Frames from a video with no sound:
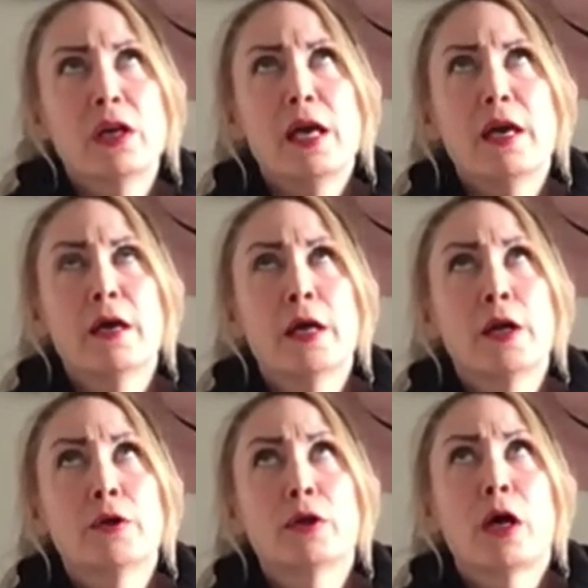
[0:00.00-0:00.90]
And
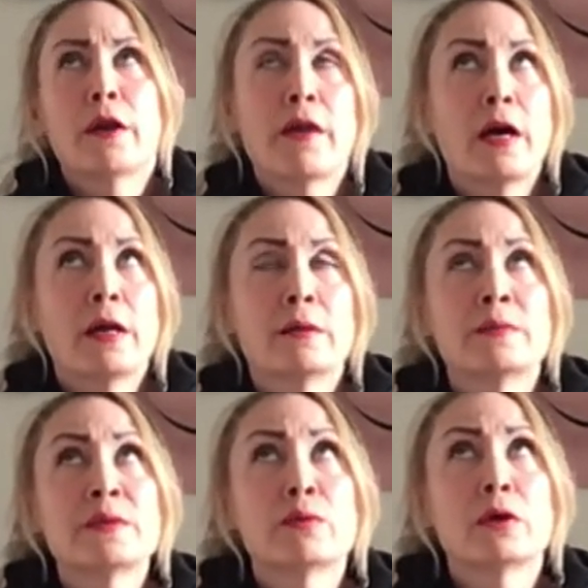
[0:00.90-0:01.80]
a lot of the
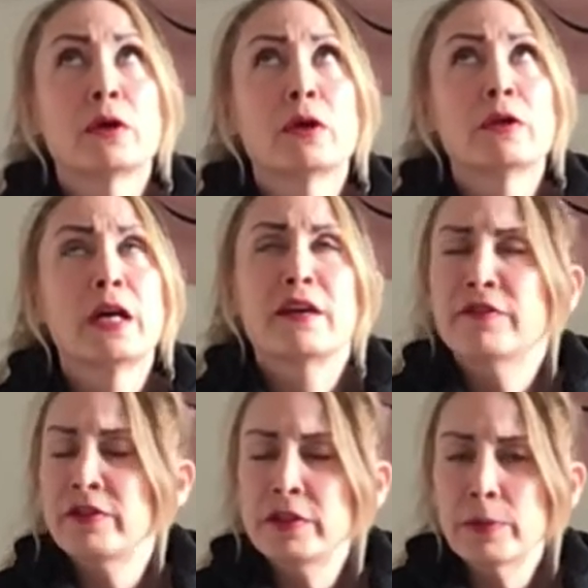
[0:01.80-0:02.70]
items were like
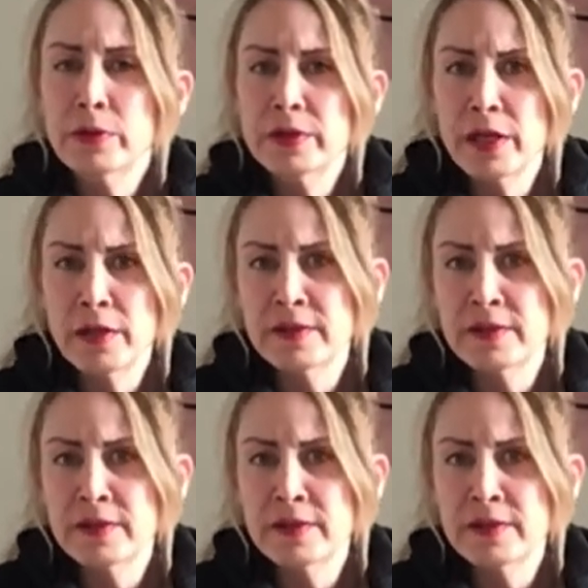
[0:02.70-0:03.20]
50%,